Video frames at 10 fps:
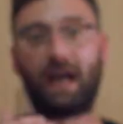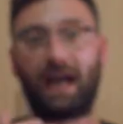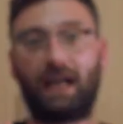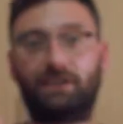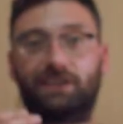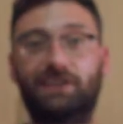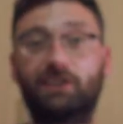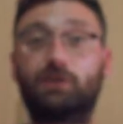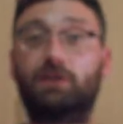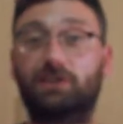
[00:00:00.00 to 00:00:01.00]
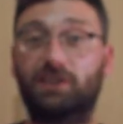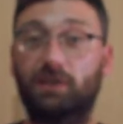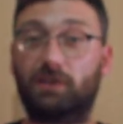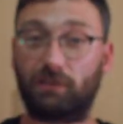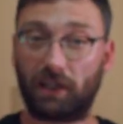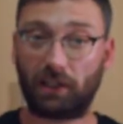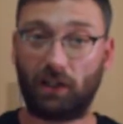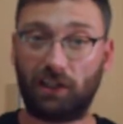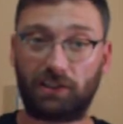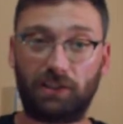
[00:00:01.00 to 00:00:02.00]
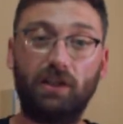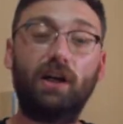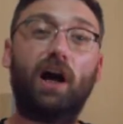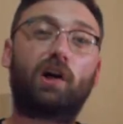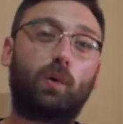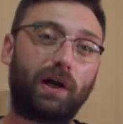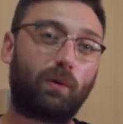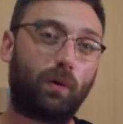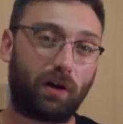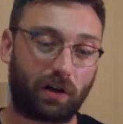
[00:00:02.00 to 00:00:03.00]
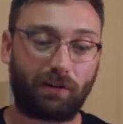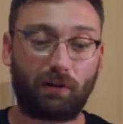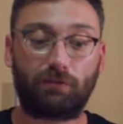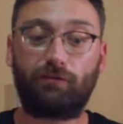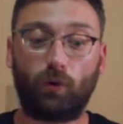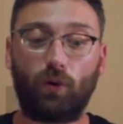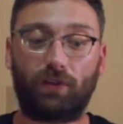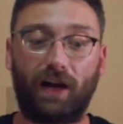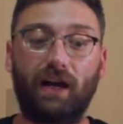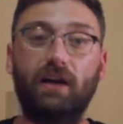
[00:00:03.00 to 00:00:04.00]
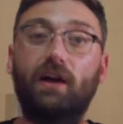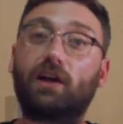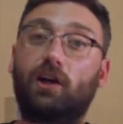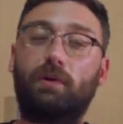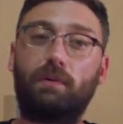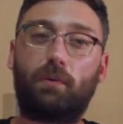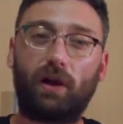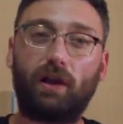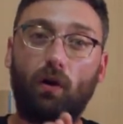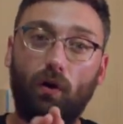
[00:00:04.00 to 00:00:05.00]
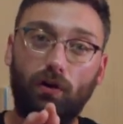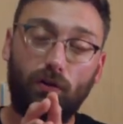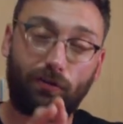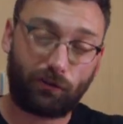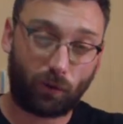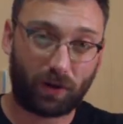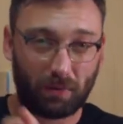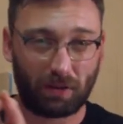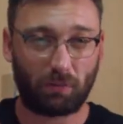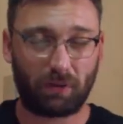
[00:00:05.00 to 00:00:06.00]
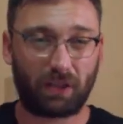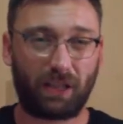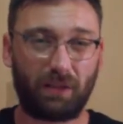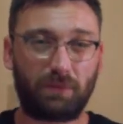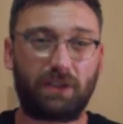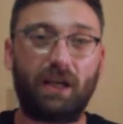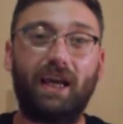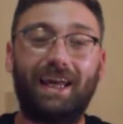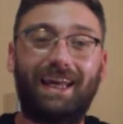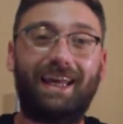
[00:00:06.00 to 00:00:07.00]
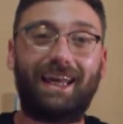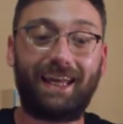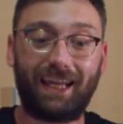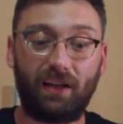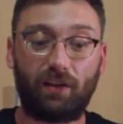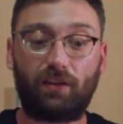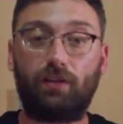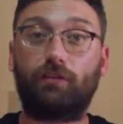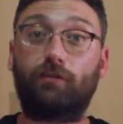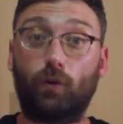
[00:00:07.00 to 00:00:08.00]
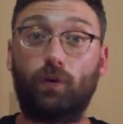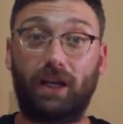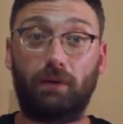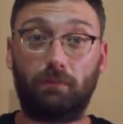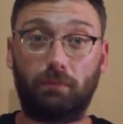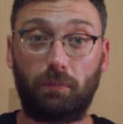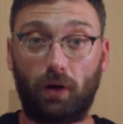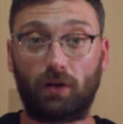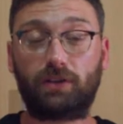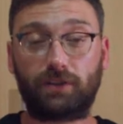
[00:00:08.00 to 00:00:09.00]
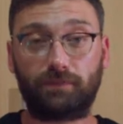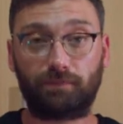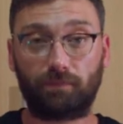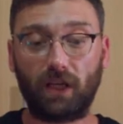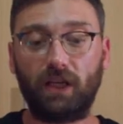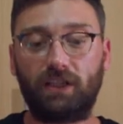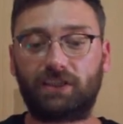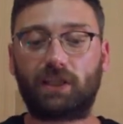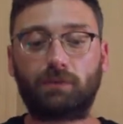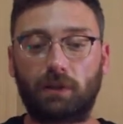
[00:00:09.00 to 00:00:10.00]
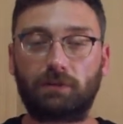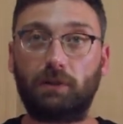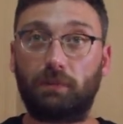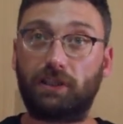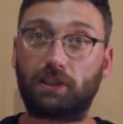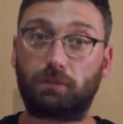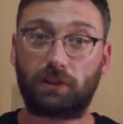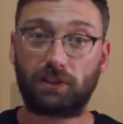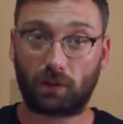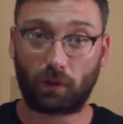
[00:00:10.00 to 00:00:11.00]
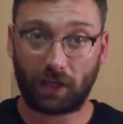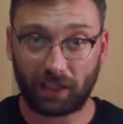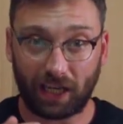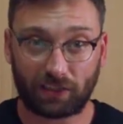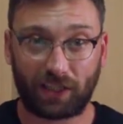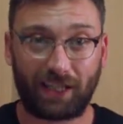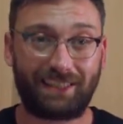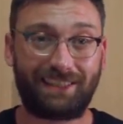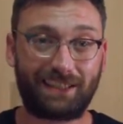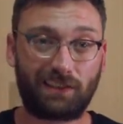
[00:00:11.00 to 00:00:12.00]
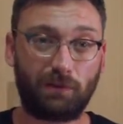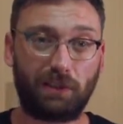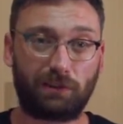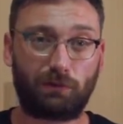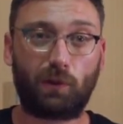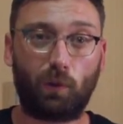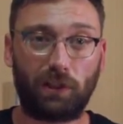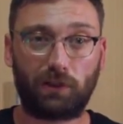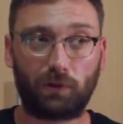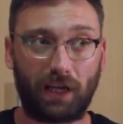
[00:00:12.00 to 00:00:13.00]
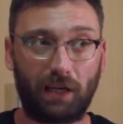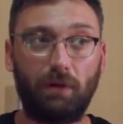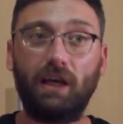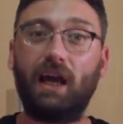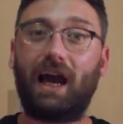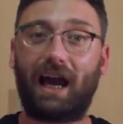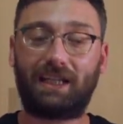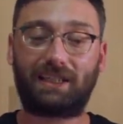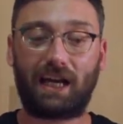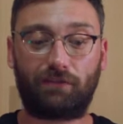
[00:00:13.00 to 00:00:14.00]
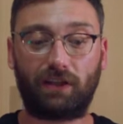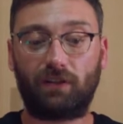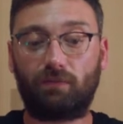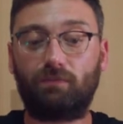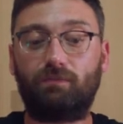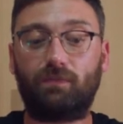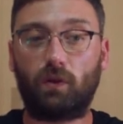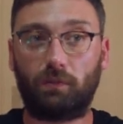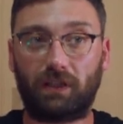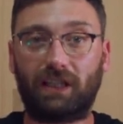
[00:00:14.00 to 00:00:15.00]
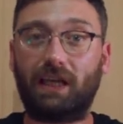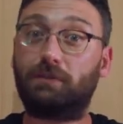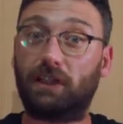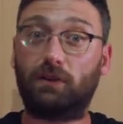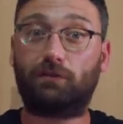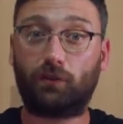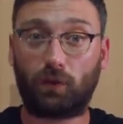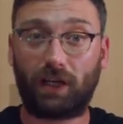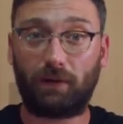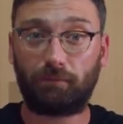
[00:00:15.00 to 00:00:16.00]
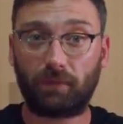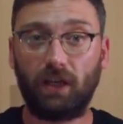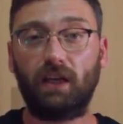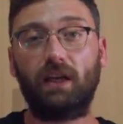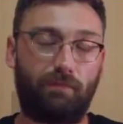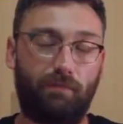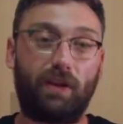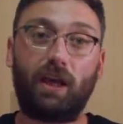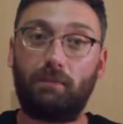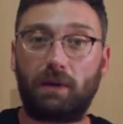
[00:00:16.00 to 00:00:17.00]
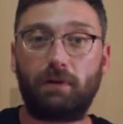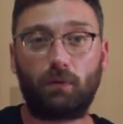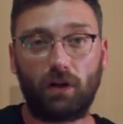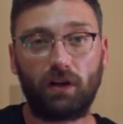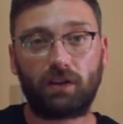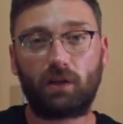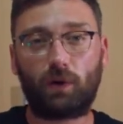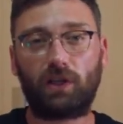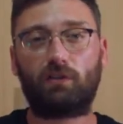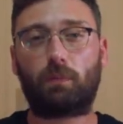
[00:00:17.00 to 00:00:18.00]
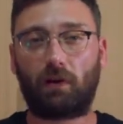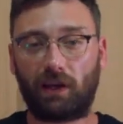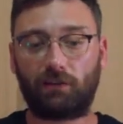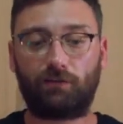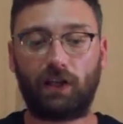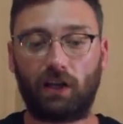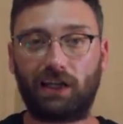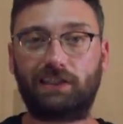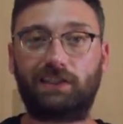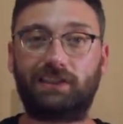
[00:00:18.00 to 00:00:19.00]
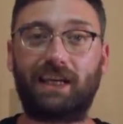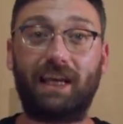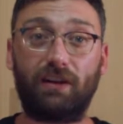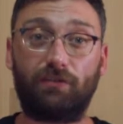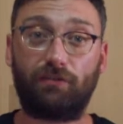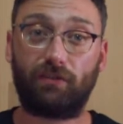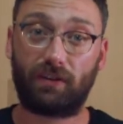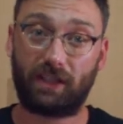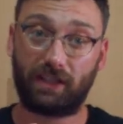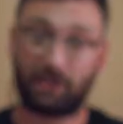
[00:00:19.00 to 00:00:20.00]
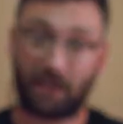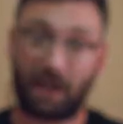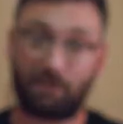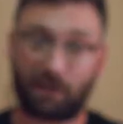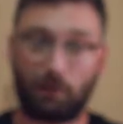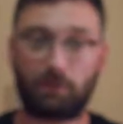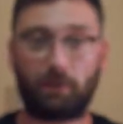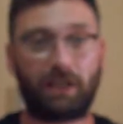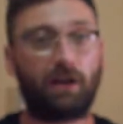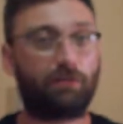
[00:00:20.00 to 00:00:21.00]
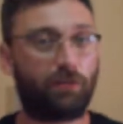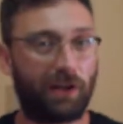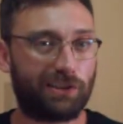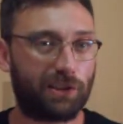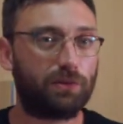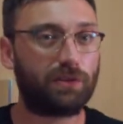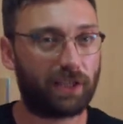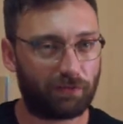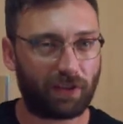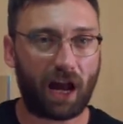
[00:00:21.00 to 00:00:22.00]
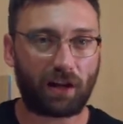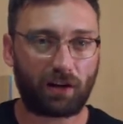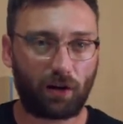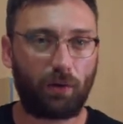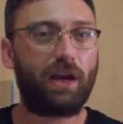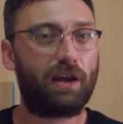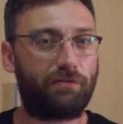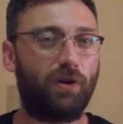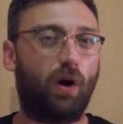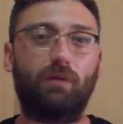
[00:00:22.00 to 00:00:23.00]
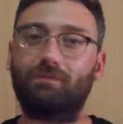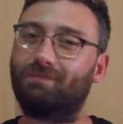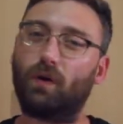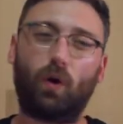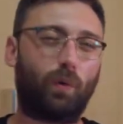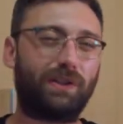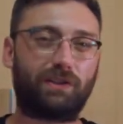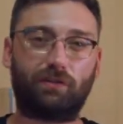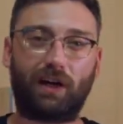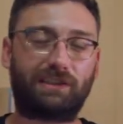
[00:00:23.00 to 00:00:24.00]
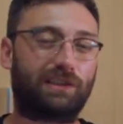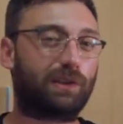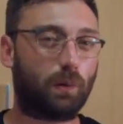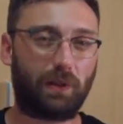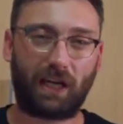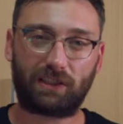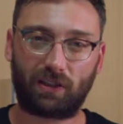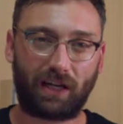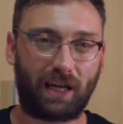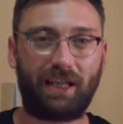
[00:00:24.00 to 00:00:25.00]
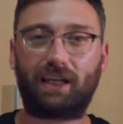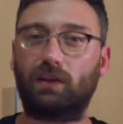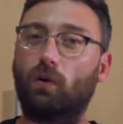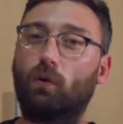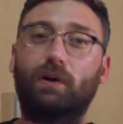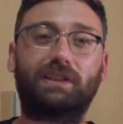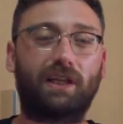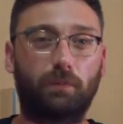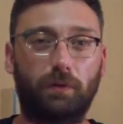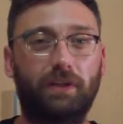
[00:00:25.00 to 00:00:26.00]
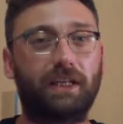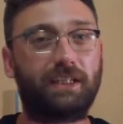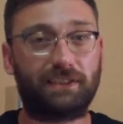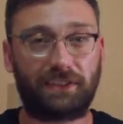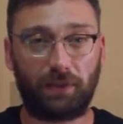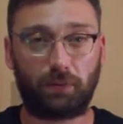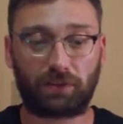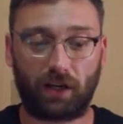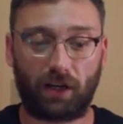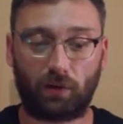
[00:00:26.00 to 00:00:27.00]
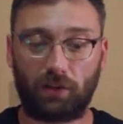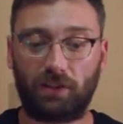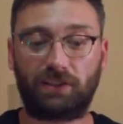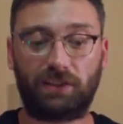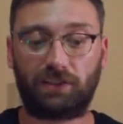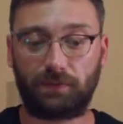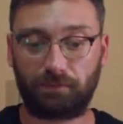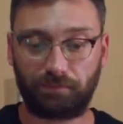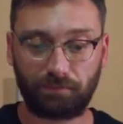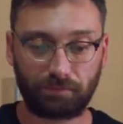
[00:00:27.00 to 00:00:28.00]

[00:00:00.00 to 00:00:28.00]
and the system doesn't seem to recognize you, a quick workaround for that can be putting your full name and your middle names in the forename box. This sometimes can be just because the way the SIA system has recorded your name as having your middle names in your forename. It may be worth that when you're applying for the license, if this error comes up, they can't find you, give that a go. If not, always advise to call the SIA. They can always help you. They can see what's going on in the system.